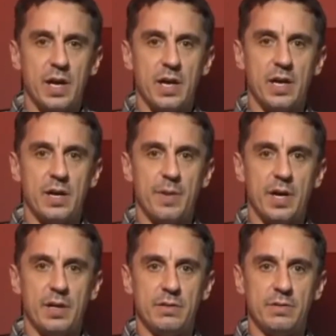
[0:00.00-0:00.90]

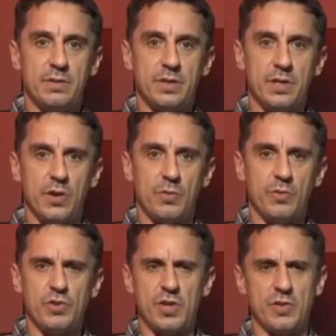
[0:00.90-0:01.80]
And
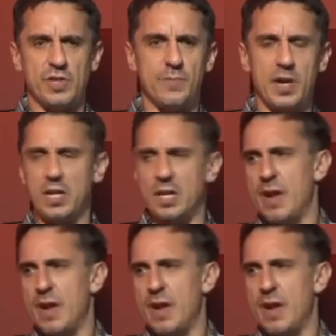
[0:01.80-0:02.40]
we just used to give them a clip